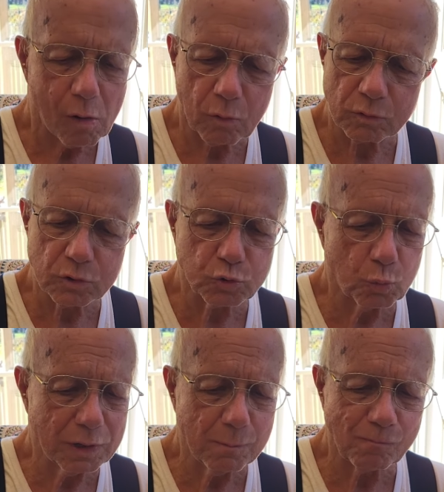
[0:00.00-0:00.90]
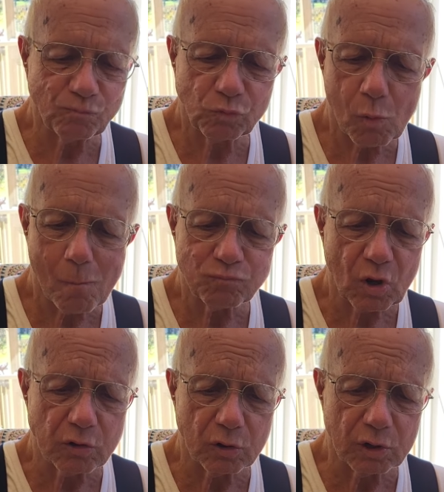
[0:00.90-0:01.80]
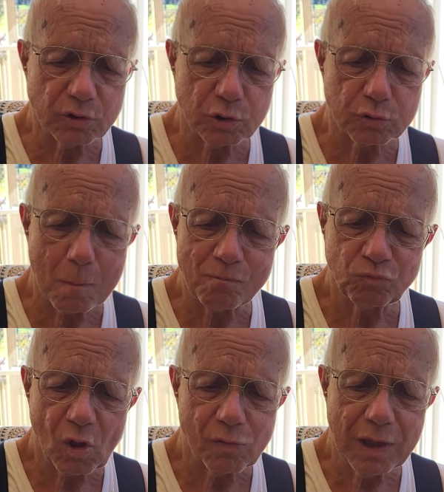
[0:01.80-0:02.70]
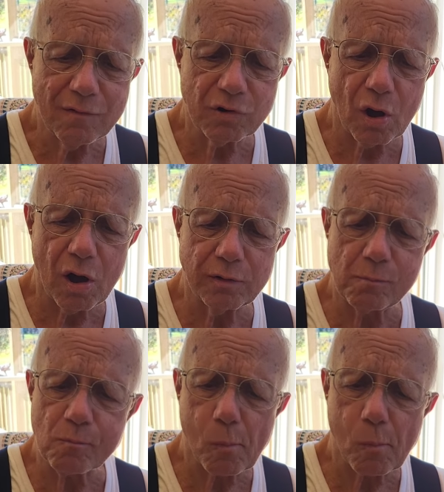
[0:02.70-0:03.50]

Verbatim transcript: Oh, just sweet and delicious. They have an odd,